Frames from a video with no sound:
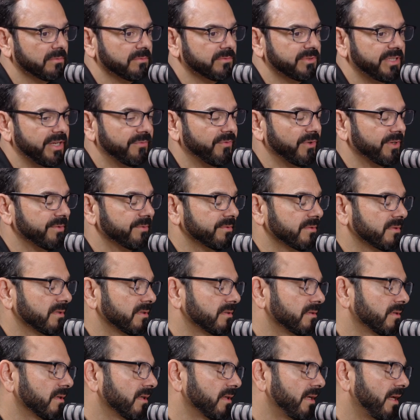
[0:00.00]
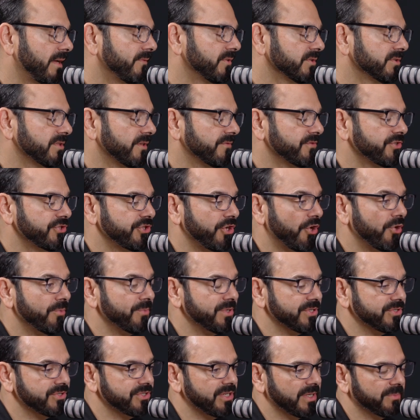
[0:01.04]
different levels of
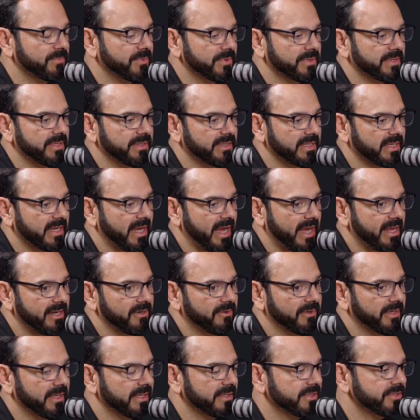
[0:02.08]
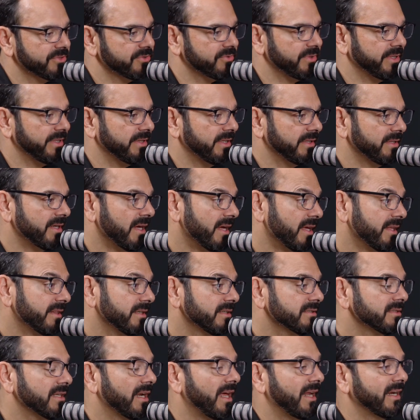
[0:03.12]
showmanship within the catering industry,
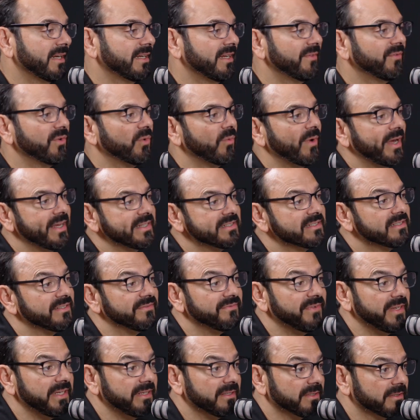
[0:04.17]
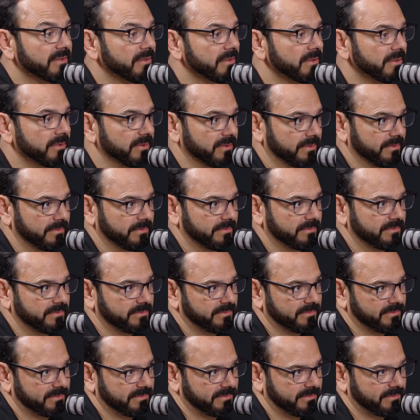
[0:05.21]
there's a lot of different ways to feed a crew,
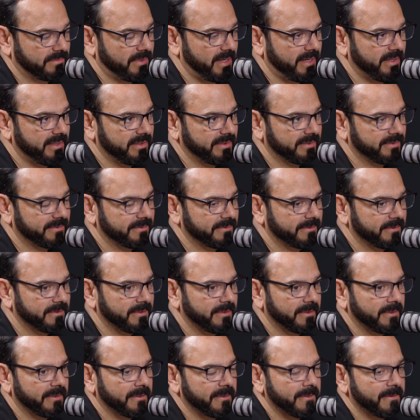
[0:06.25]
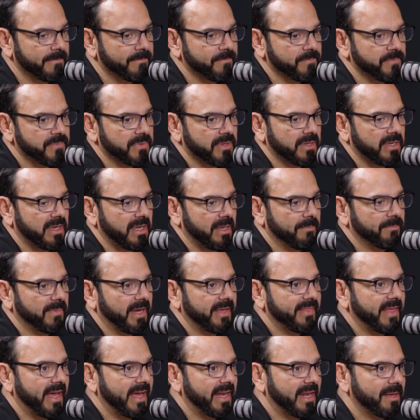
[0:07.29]
right? And
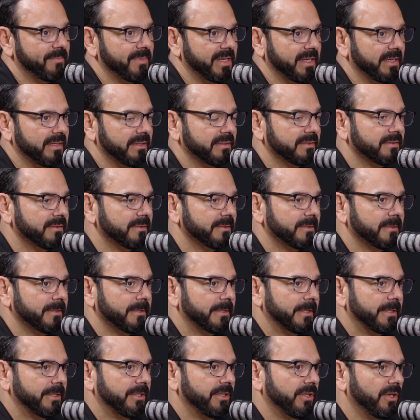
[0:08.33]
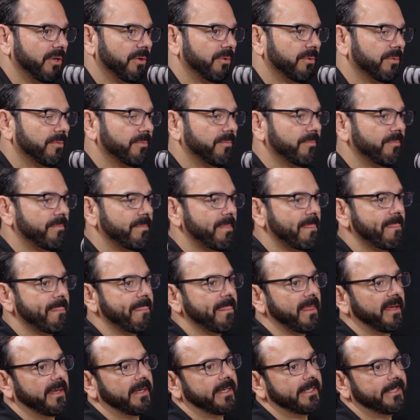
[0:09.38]
by that, I mean, it
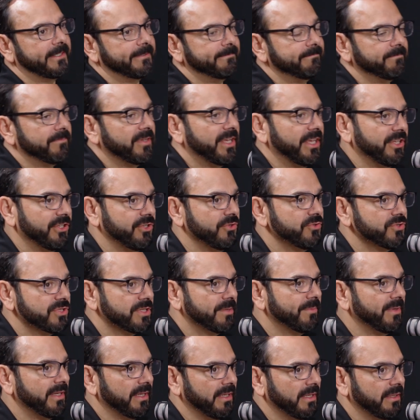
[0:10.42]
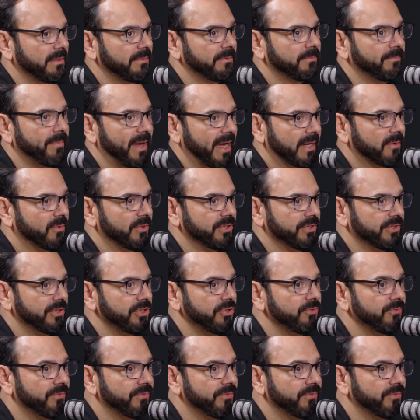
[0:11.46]
used to be back when you